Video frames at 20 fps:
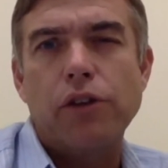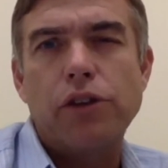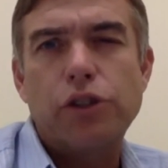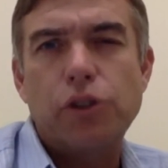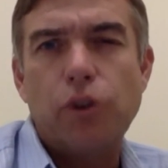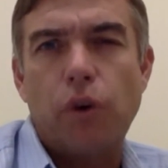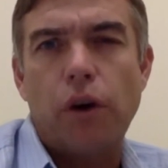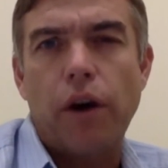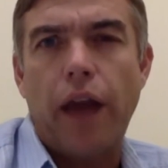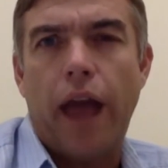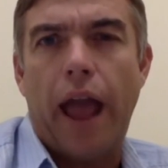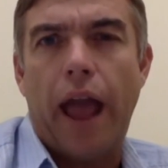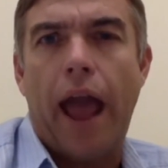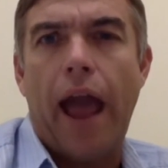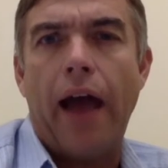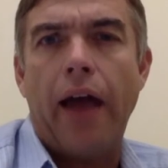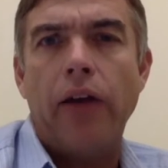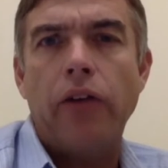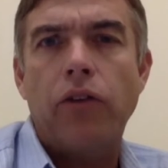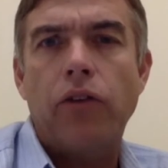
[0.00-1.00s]
short
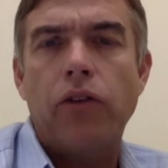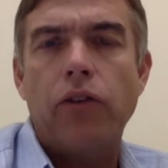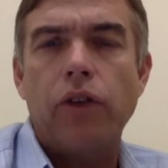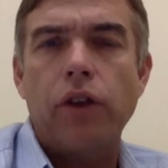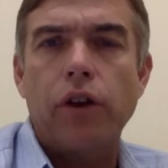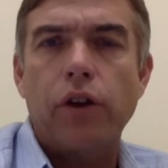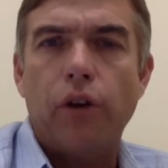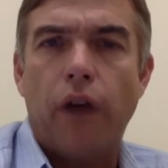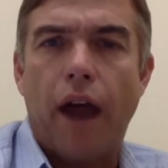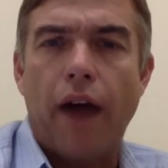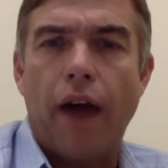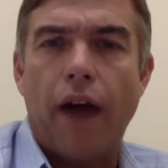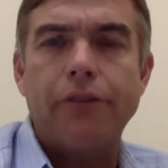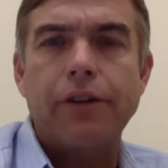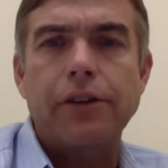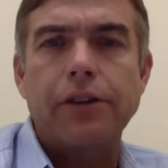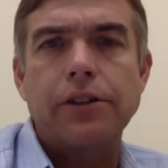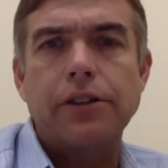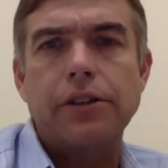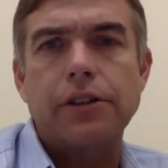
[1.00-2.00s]
ads and
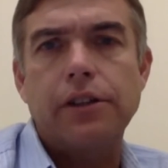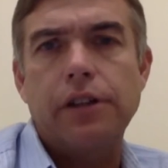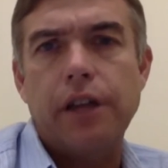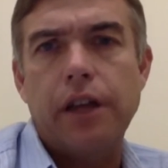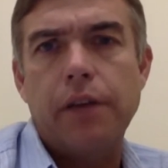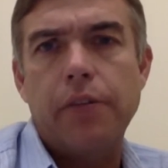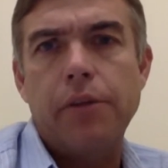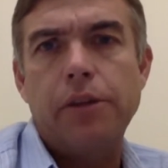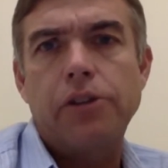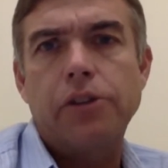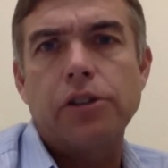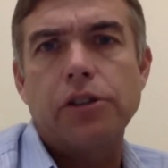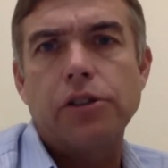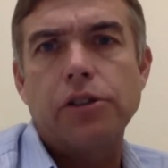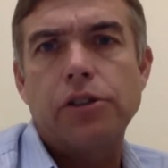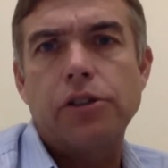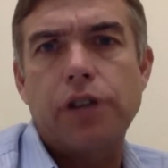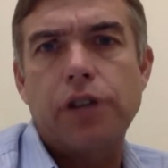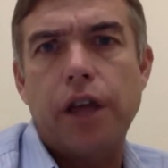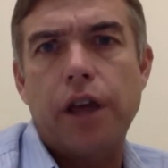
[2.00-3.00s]
graphics and
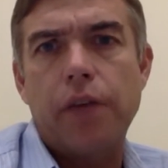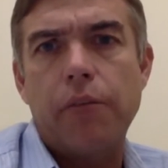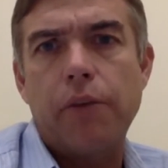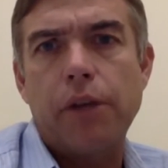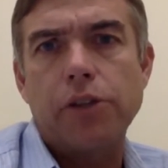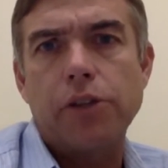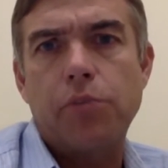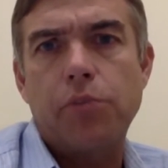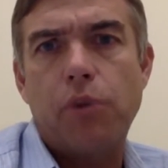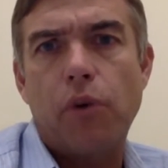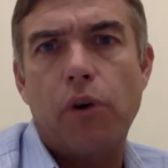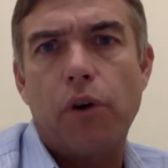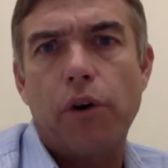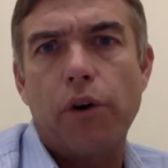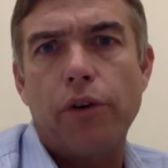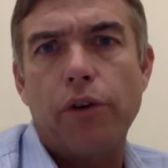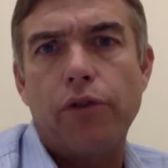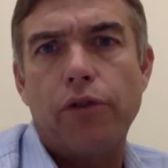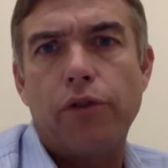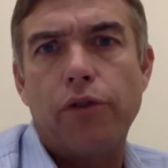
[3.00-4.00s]
images, and much
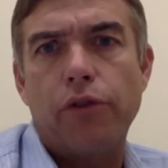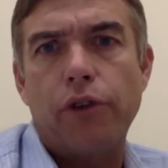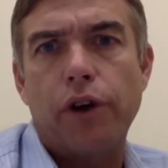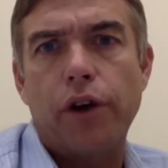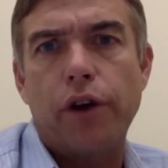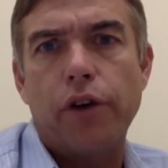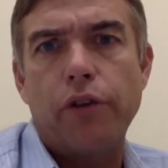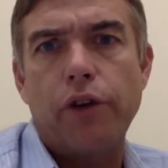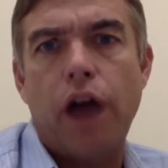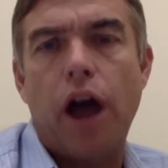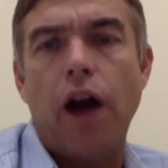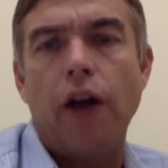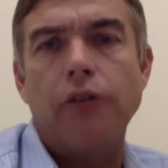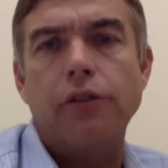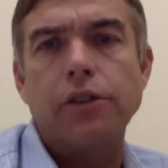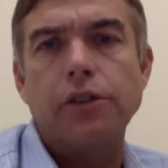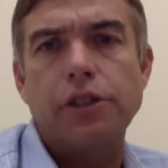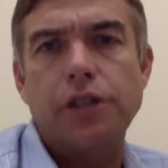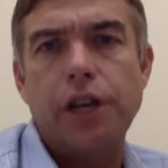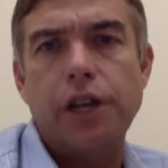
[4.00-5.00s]
more of
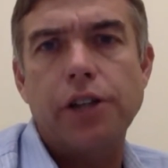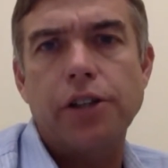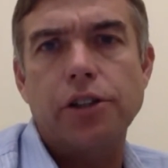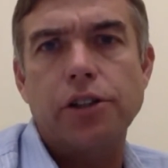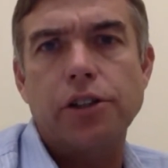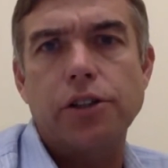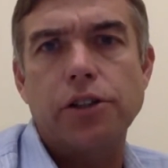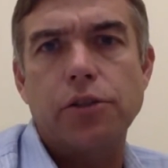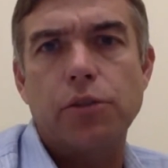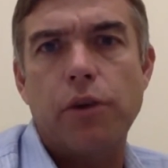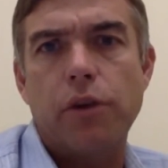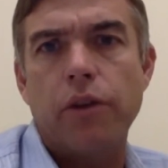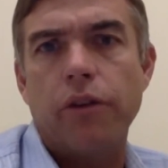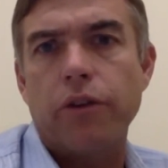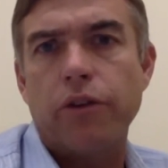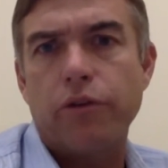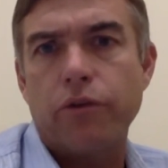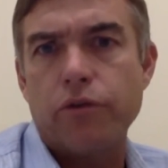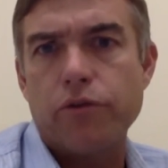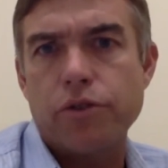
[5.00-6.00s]
conversations,
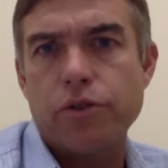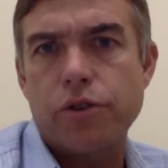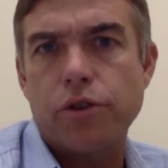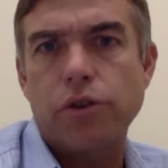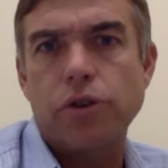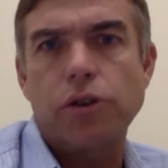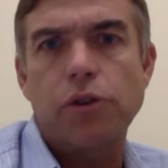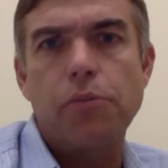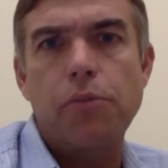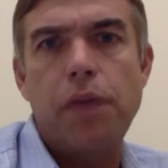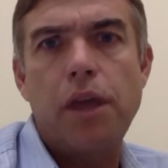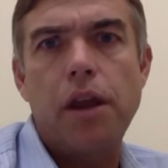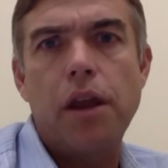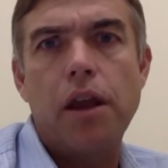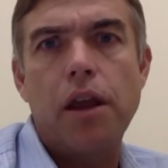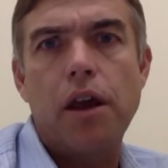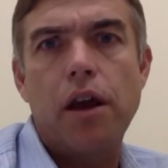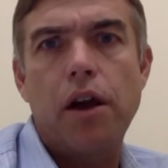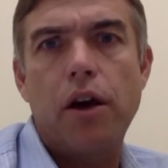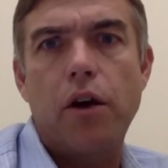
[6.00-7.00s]
whether it's through social
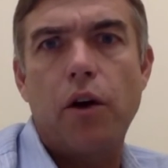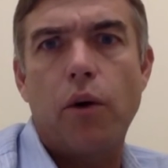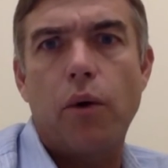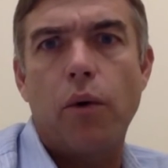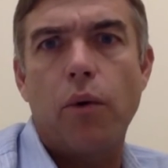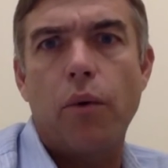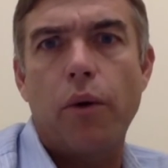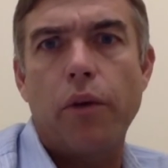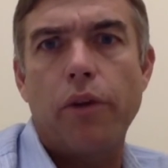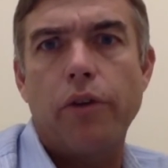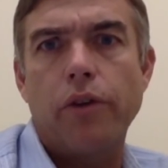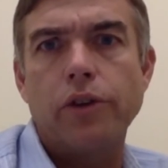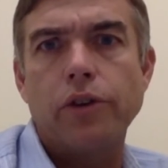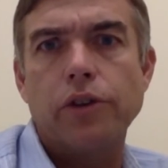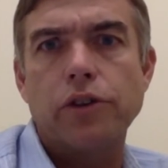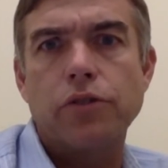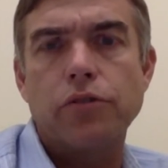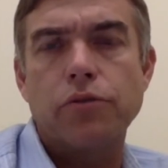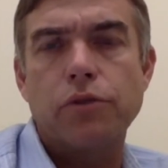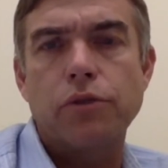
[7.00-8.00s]
media or whether
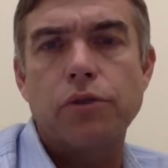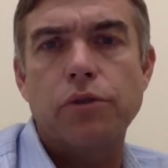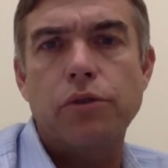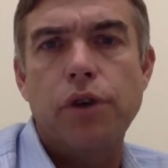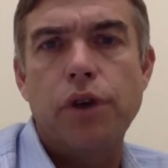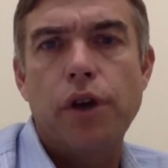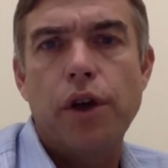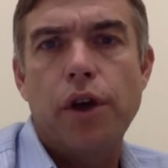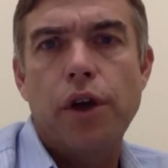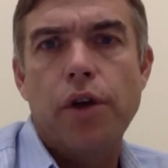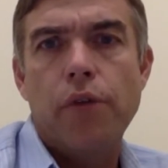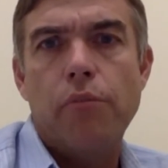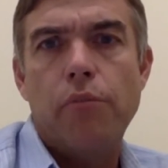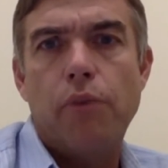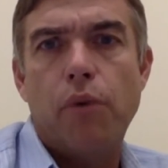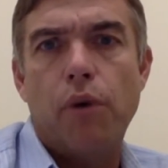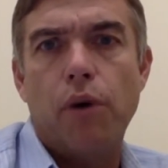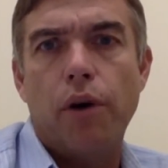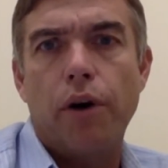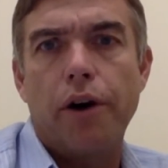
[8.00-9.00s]
it's through
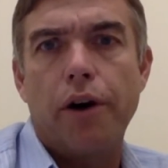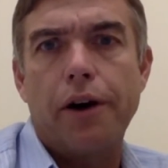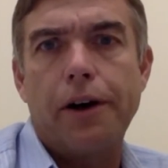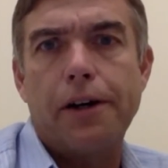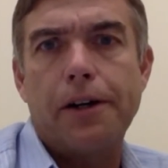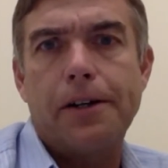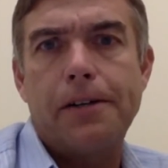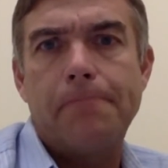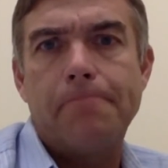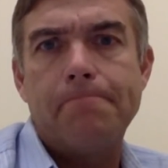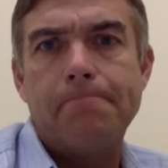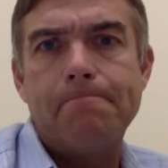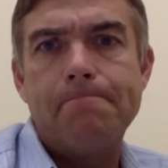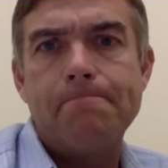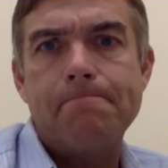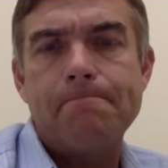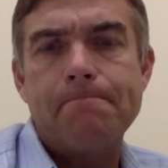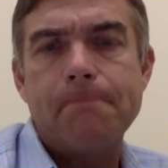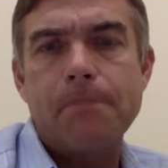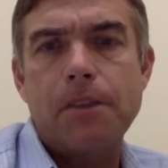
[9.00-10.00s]
more
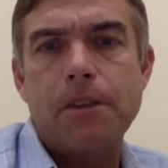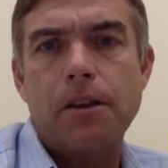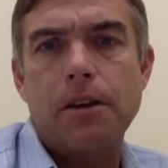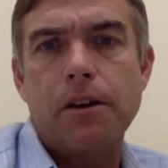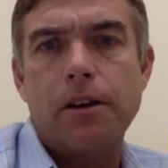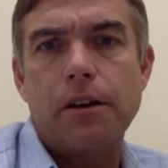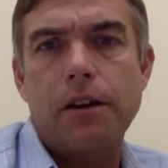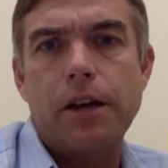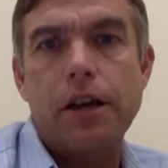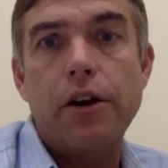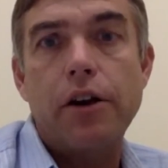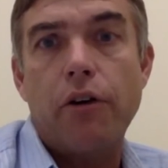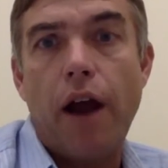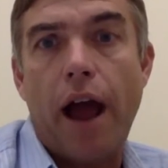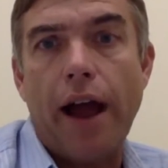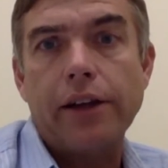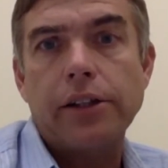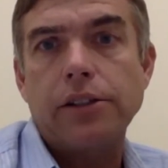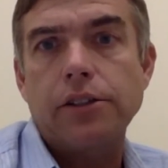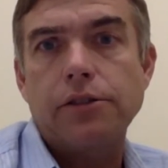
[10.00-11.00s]

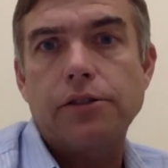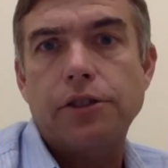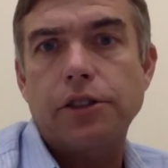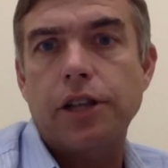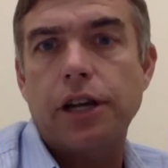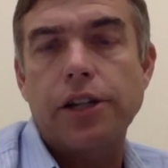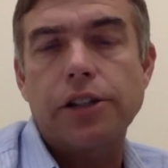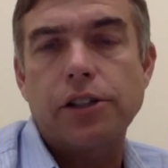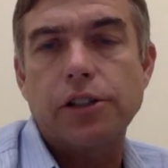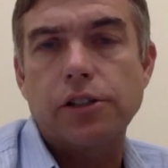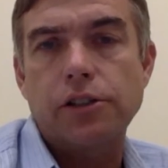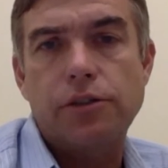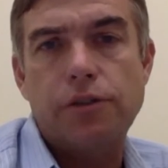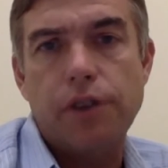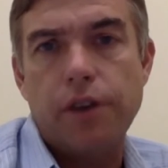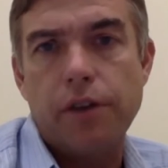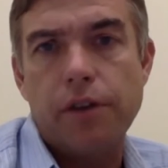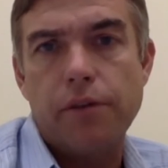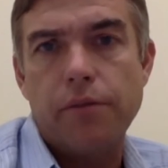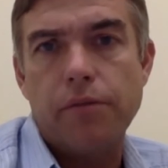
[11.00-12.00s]
interactive sessions
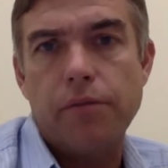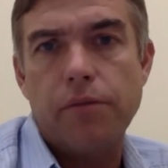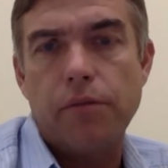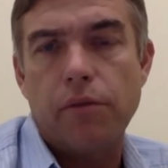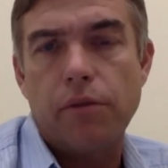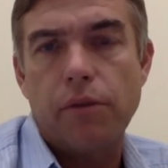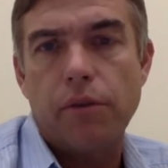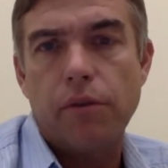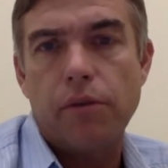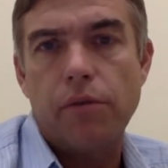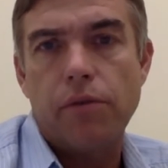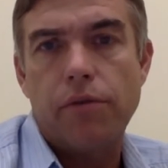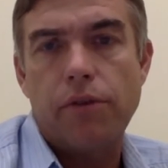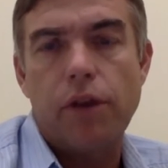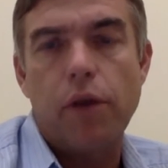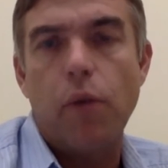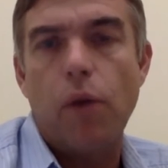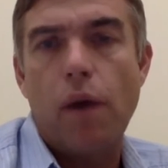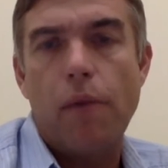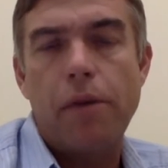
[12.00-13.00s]
via
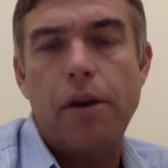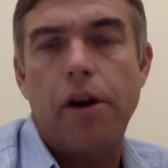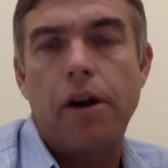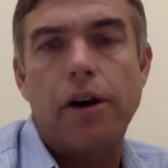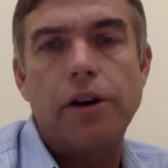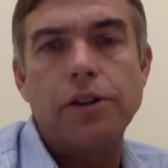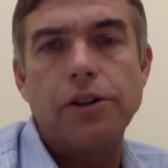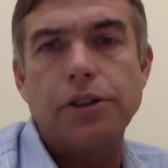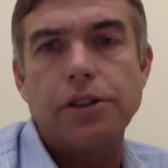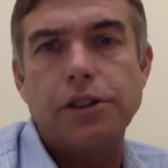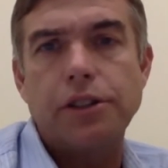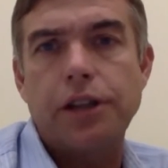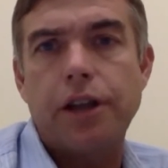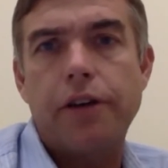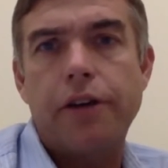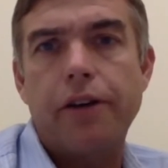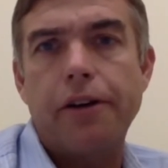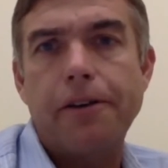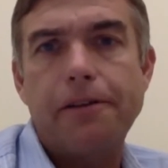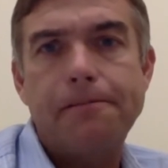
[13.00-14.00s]
webinars,
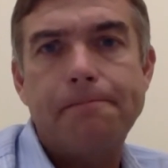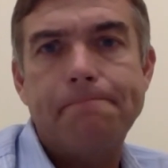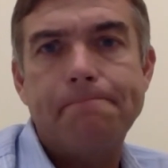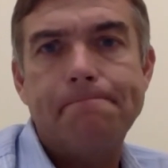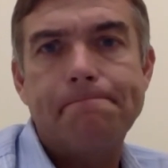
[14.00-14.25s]
etc.